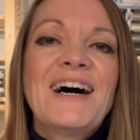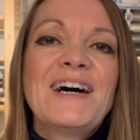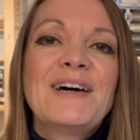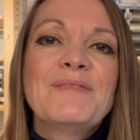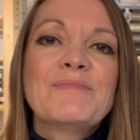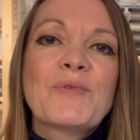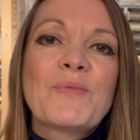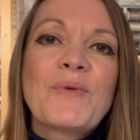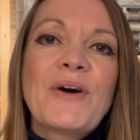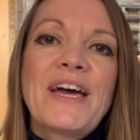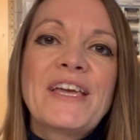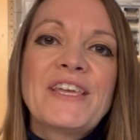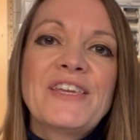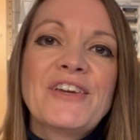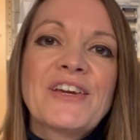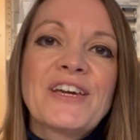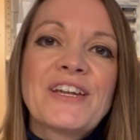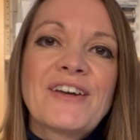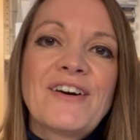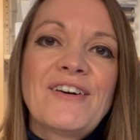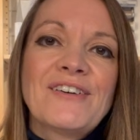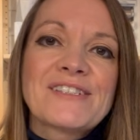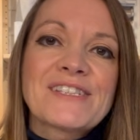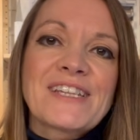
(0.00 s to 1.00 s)
where you
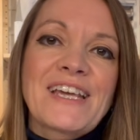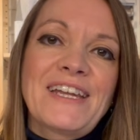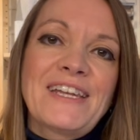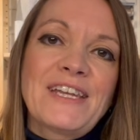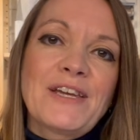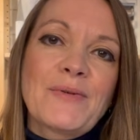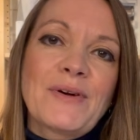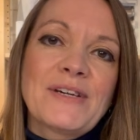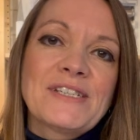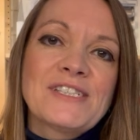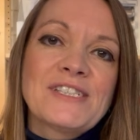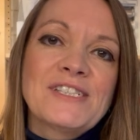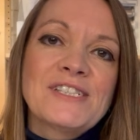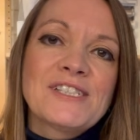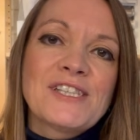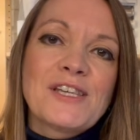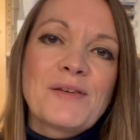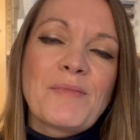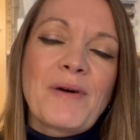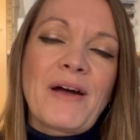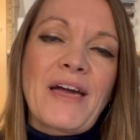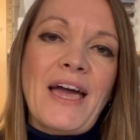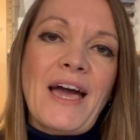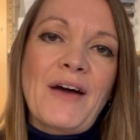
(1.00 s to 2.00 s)
can ask any questions that
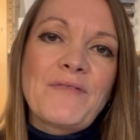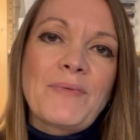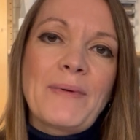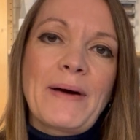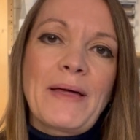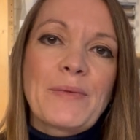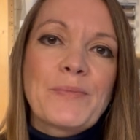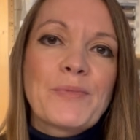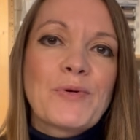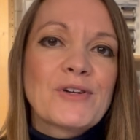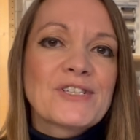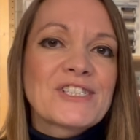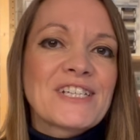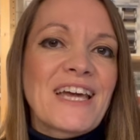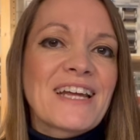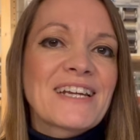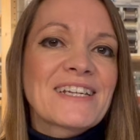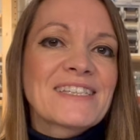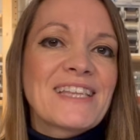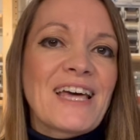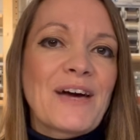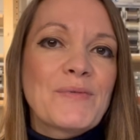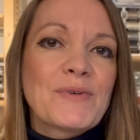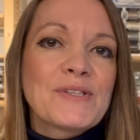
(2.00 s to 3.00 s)
you might have about the
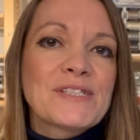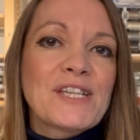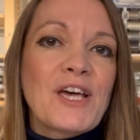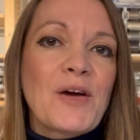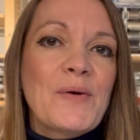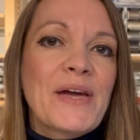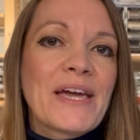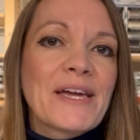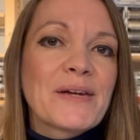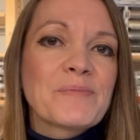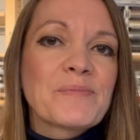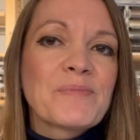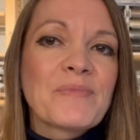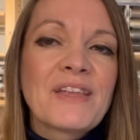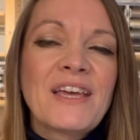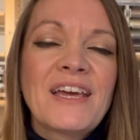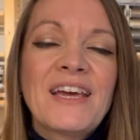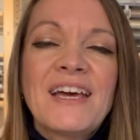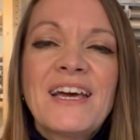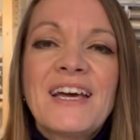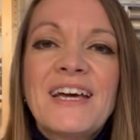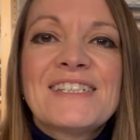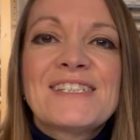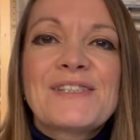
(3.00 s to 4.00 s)
project that we're sewing.
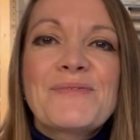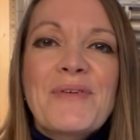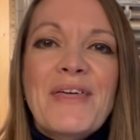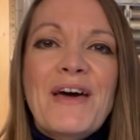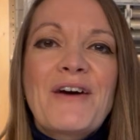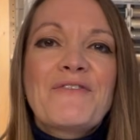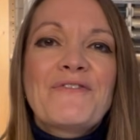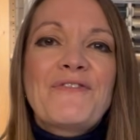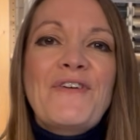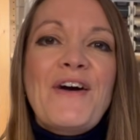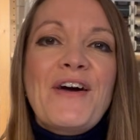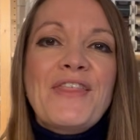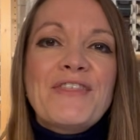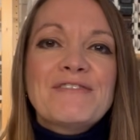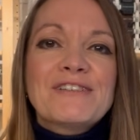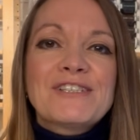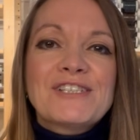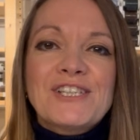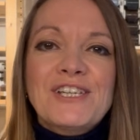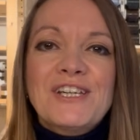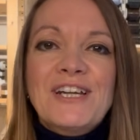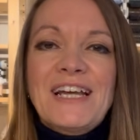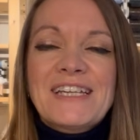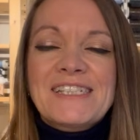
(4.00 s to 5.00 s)
So without further
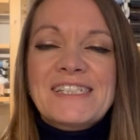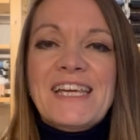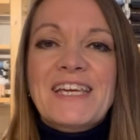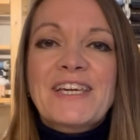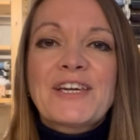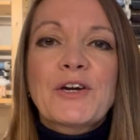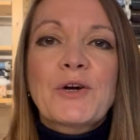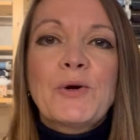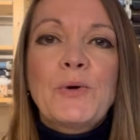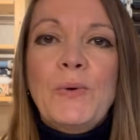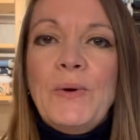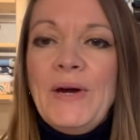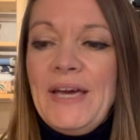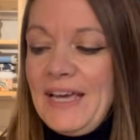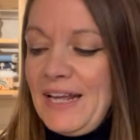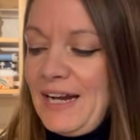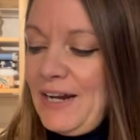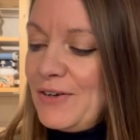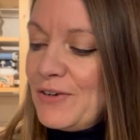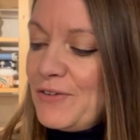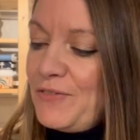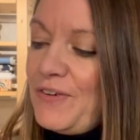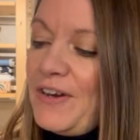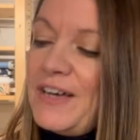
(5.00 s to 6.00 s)
ado, let's take a quick
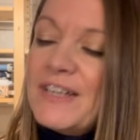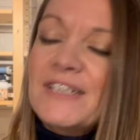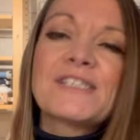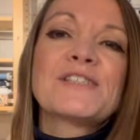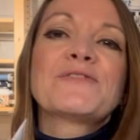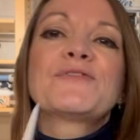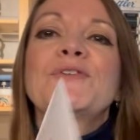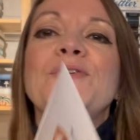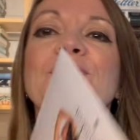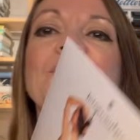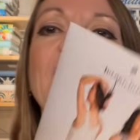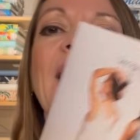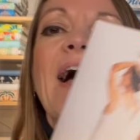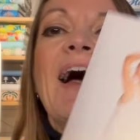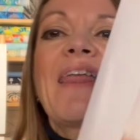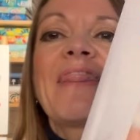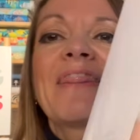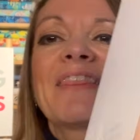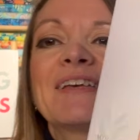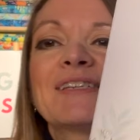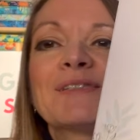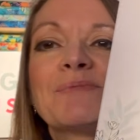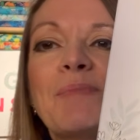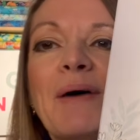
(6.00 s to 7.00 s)
look first of all at
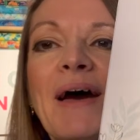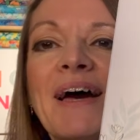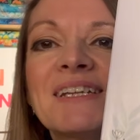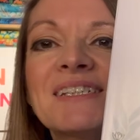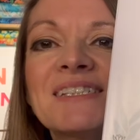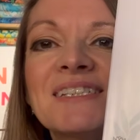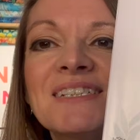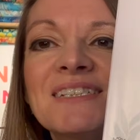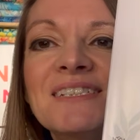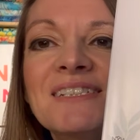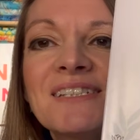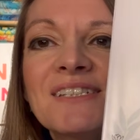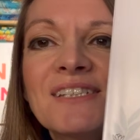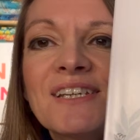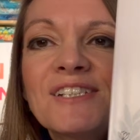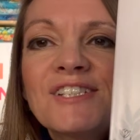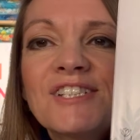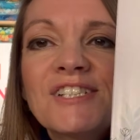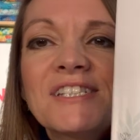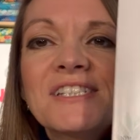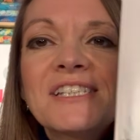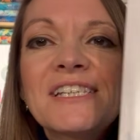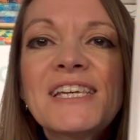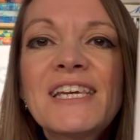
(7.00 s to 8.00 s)
this pattern. So
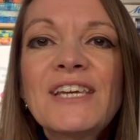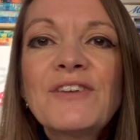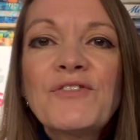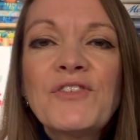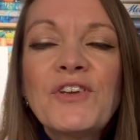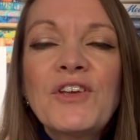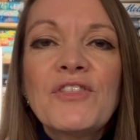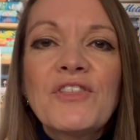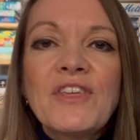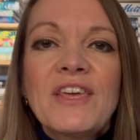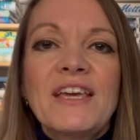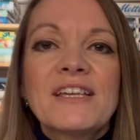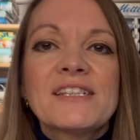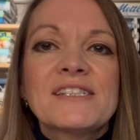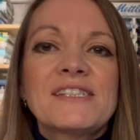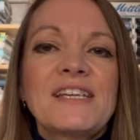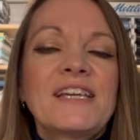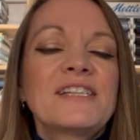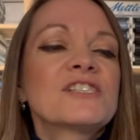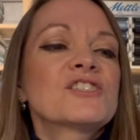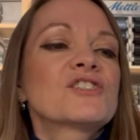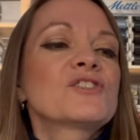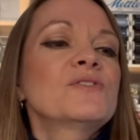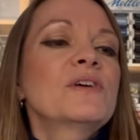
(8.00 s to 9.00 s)
just to give you the
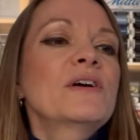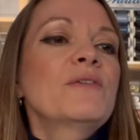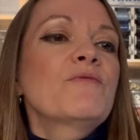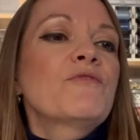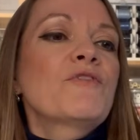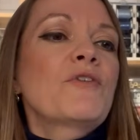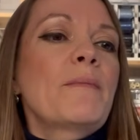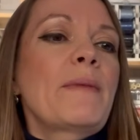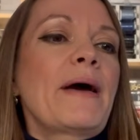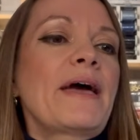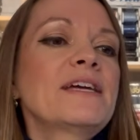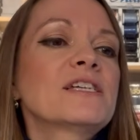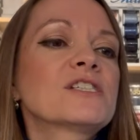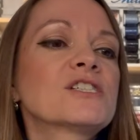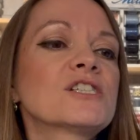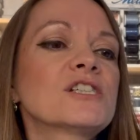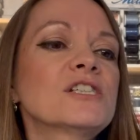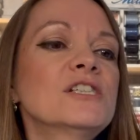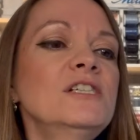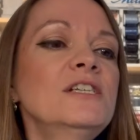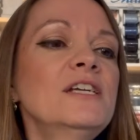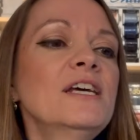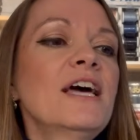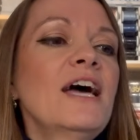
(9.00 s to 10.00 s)
essential information,